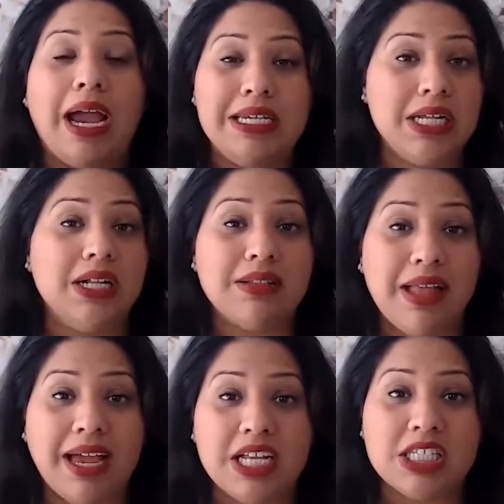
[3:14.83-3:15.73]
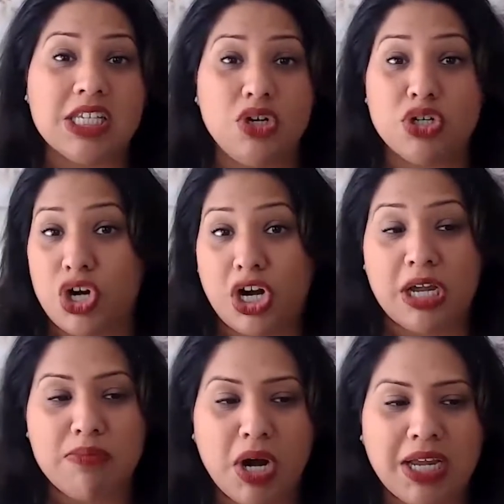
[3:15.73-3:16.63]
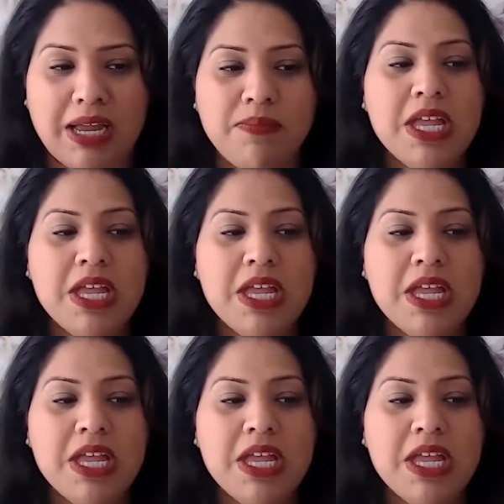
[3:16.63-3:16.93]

ideal clients and your target market.